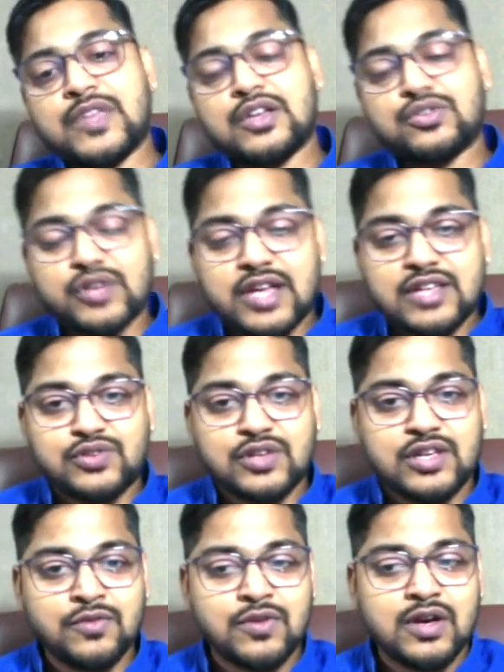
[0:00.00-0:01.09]
So he has to
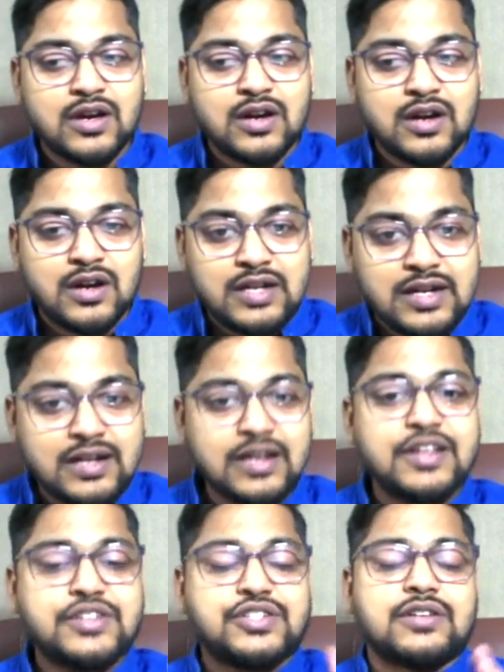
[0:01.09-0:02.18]
give a
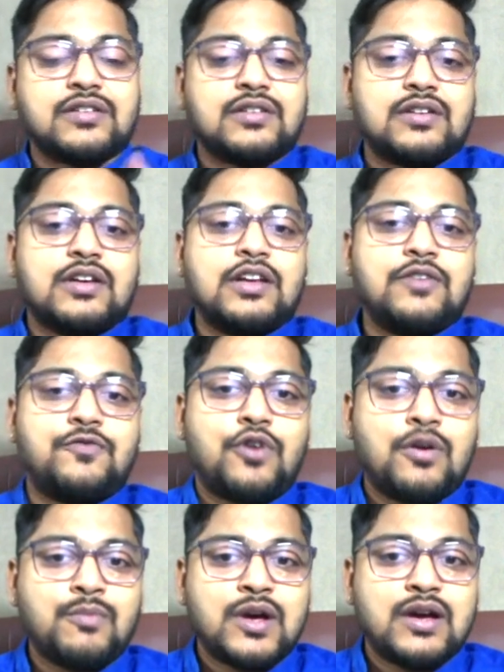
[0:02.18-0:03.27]
declaration in
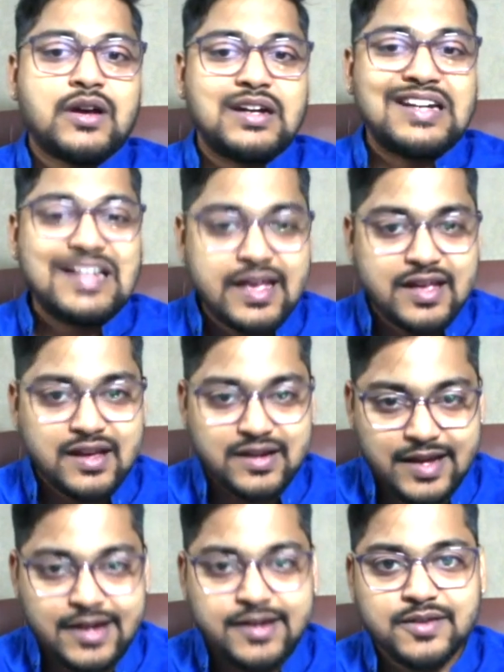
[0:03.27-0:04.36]
form DIR
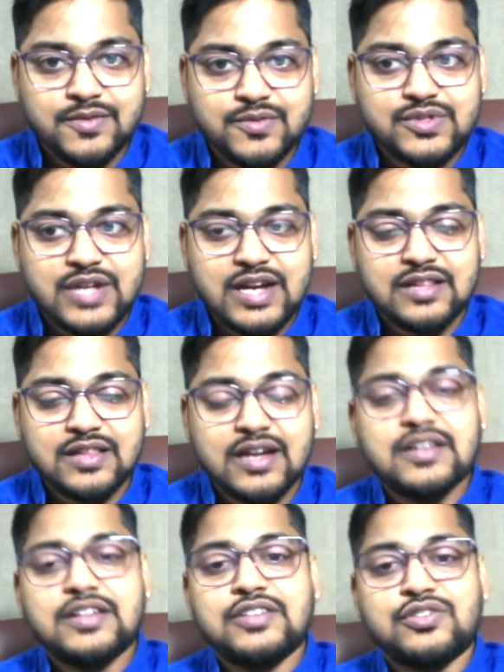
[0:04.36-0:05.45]
8 stating that
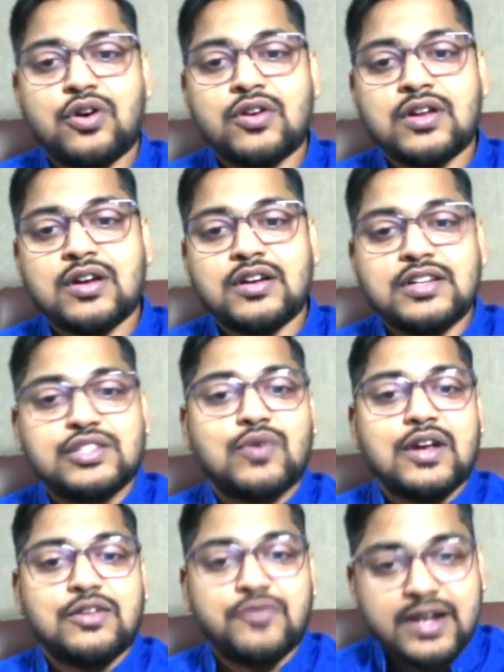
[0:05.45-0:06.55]
he is not a
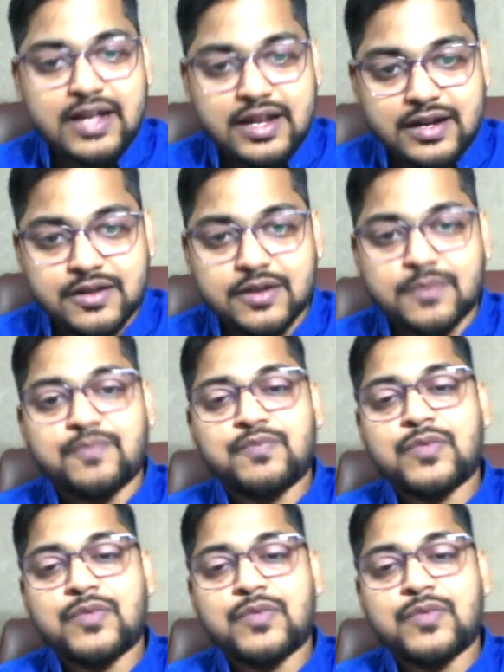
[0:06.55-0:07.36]
disqualified director.